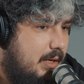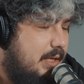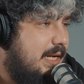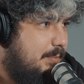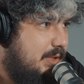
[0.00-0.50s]

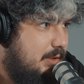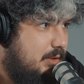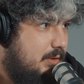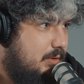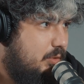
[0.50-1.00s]

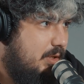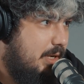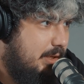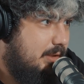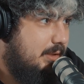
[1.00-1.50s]
adapted to the
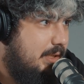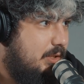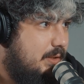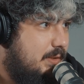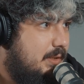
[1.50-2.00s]
market
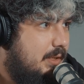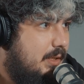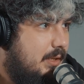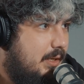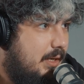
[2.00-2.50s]
conditions
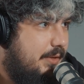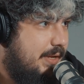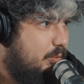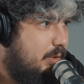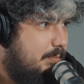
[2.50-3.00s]

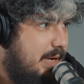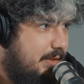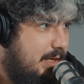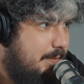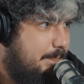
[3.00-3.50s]
that were back then.